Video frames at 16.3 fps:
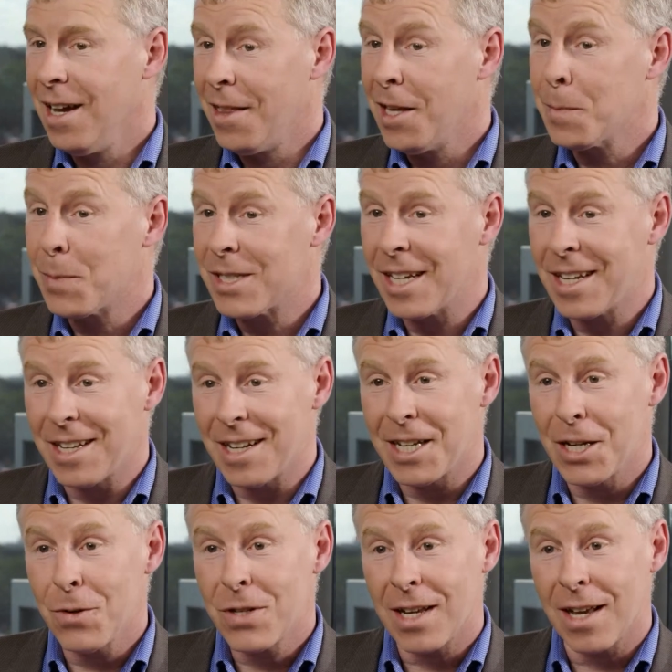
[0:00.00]
In this particular
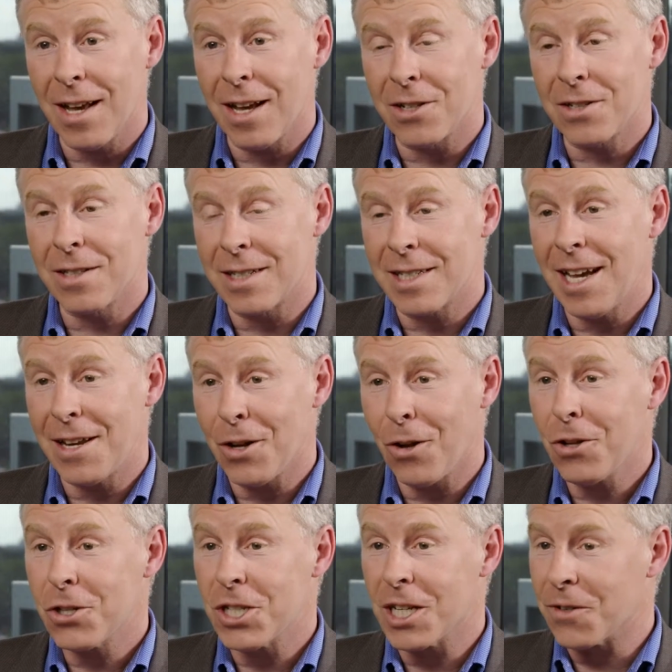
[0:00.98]
use case, the
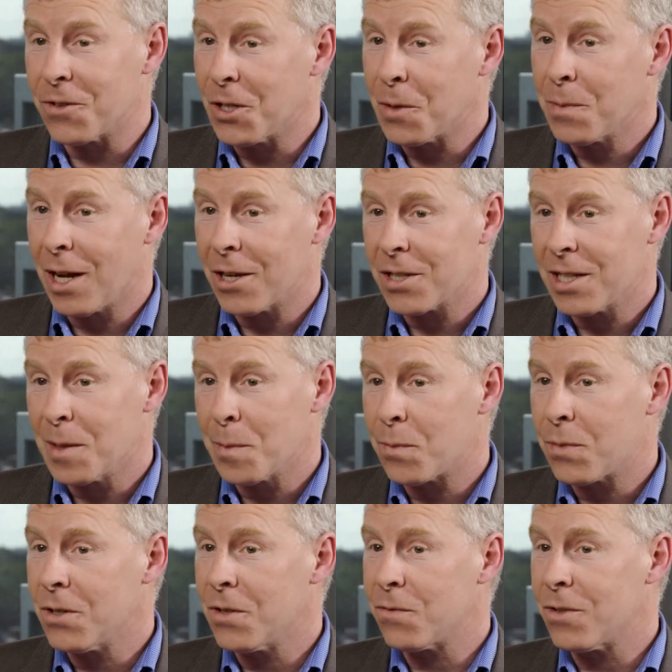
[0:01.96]
technology group actually
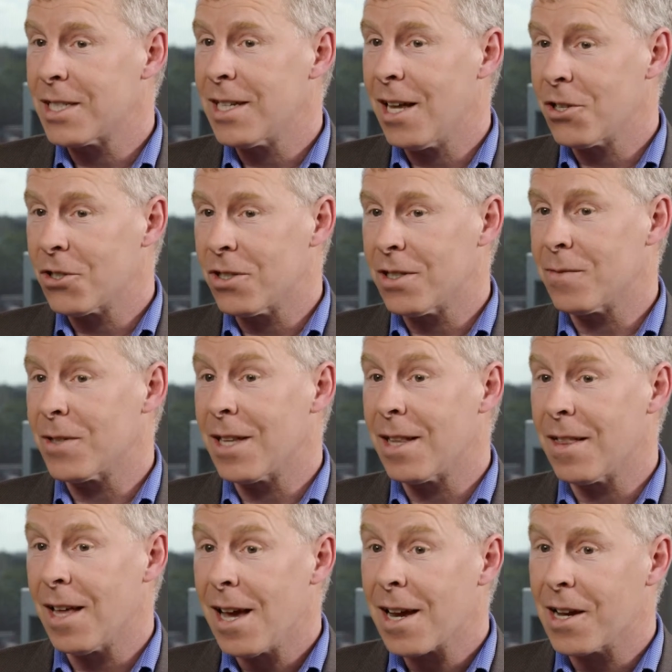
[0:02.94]
improved retention
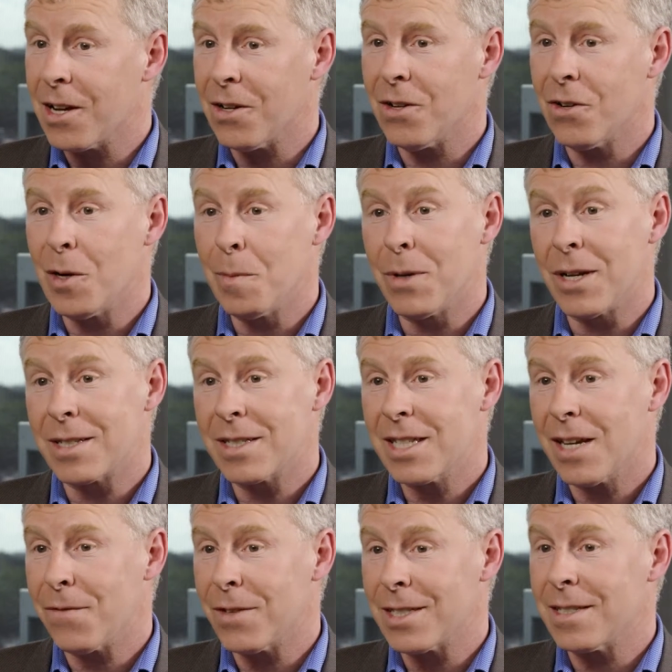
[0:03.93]
within their cohort by
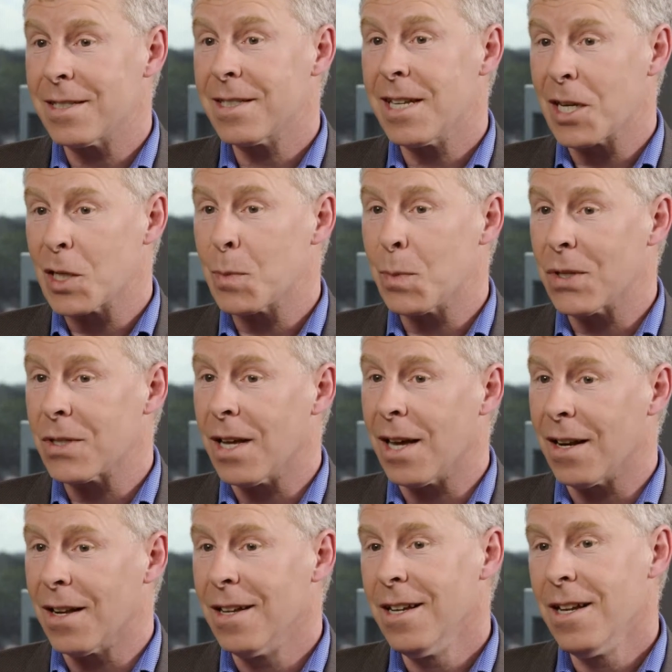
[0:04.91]
76%.